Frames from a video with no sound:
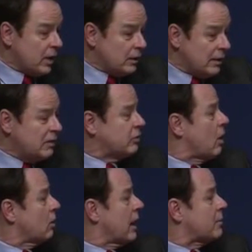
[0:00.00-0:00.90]
let's
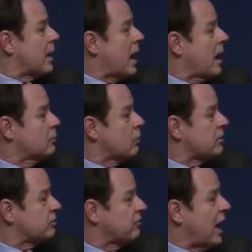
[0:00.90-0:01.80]
all get behind
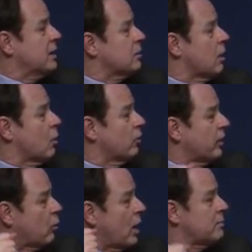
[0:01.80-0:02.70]
Russ Feingold,
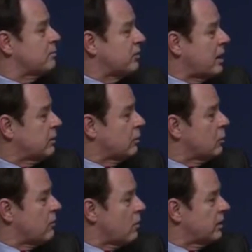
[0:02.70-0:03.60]
the one senator
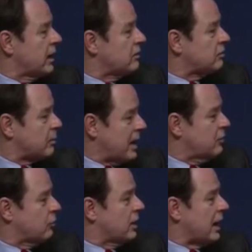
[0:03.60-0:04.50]
who voted against the
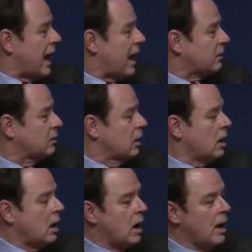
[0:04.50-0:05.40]
Patriot Act. Right.
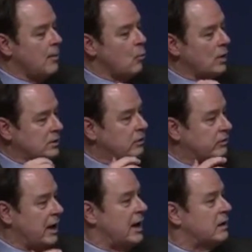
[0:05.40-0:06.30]
What they're
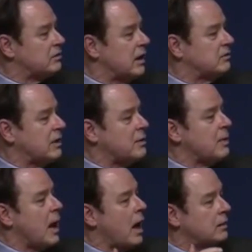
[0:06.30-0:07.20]
saying is, let's get
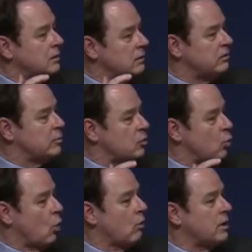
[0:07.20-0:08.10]
behind Elizabeth
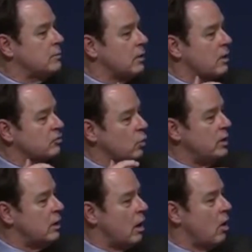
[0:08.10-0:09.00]
Warren because
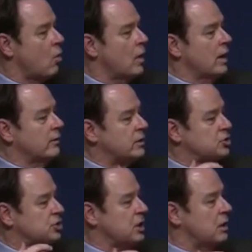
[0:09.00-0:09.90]
we know that
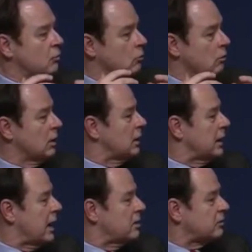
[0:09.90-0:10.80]
she
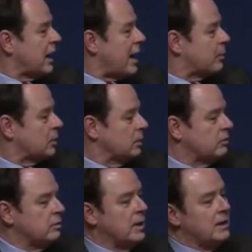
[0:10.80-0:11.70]
really hates
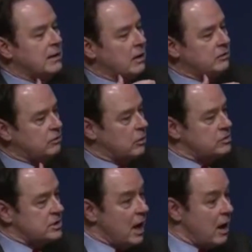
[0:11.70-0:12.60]
capitalism. Now, as it
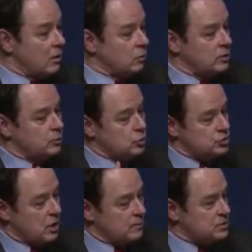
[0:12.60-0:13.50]
turns out, when
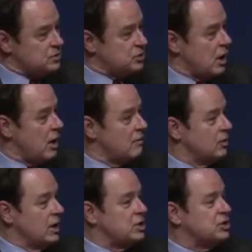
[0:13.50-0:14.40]
push comes to
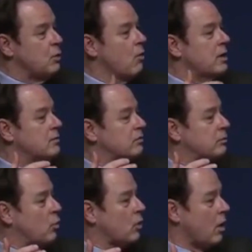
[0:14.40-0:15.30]
shove, she won't even
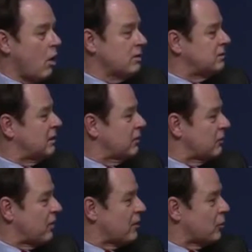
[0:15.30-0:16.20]
support auditing
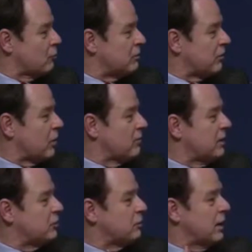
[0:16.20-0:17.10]
the Federal Reserve
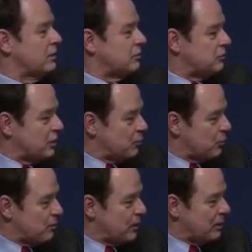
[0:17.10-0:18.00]
and its relationship
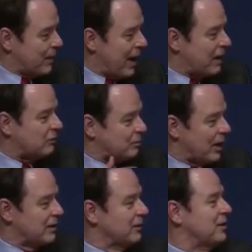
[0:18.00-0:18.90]
with the big banks.
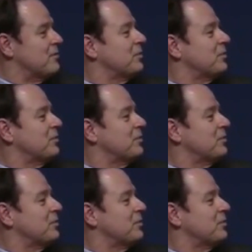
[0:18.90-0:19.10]
But